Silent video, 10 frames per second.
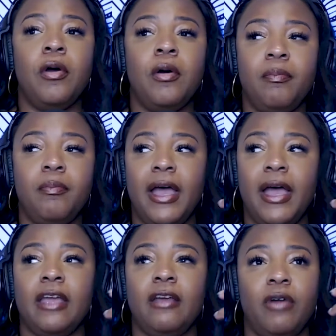
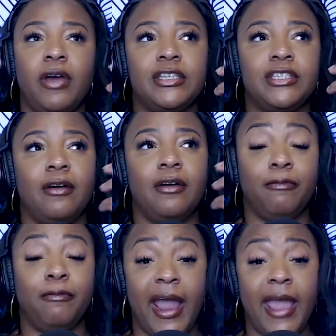But what is so
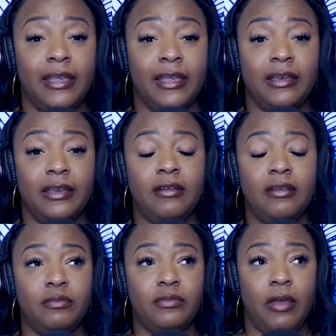frightening,
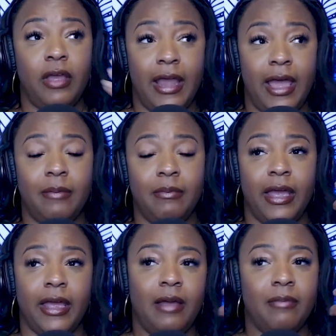and I'm
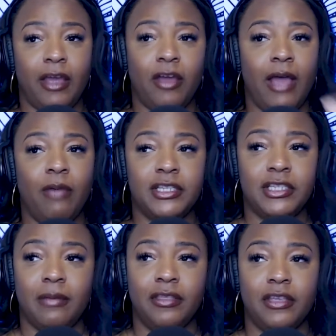like, okay, I want to
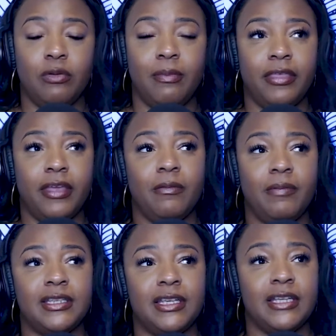talk about this with my
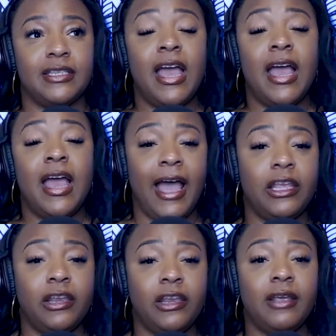therapist, is I
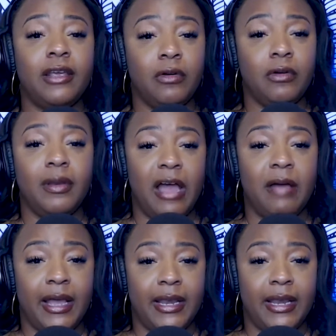literally moved
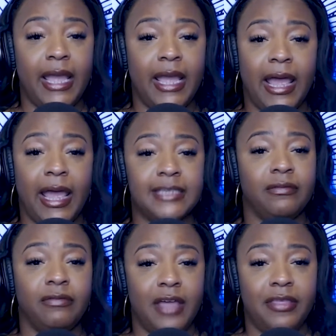about my day like as
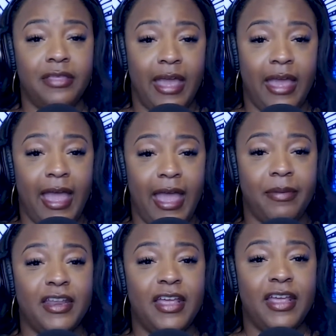if nothing had
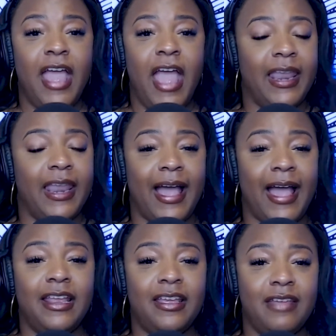happened. And like, I didn't even